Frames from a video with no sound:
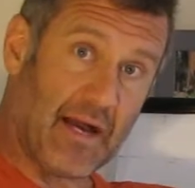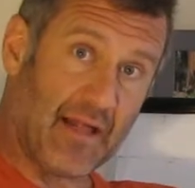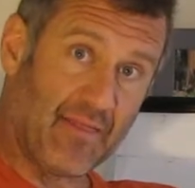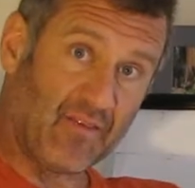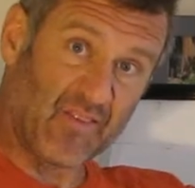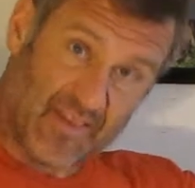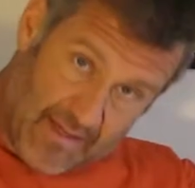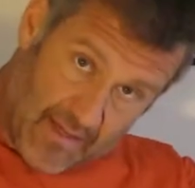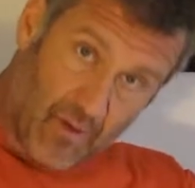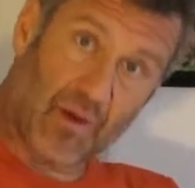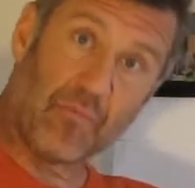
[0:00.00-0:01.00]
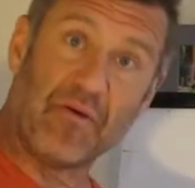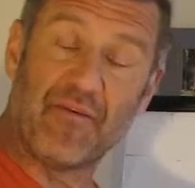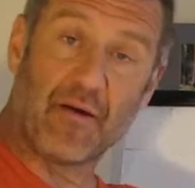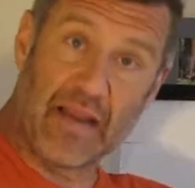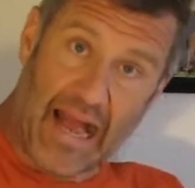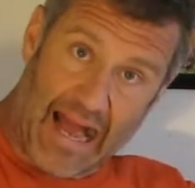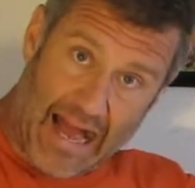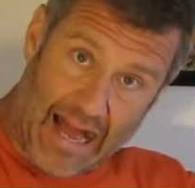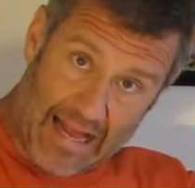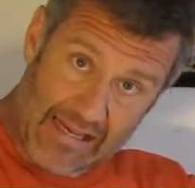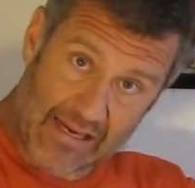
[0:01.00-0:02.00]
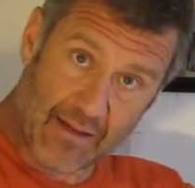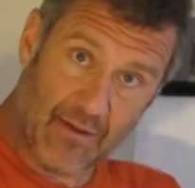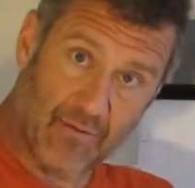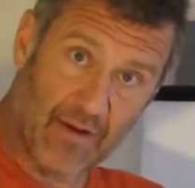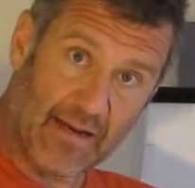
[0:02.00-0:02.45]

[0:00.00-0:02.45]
steel can be very hot, right?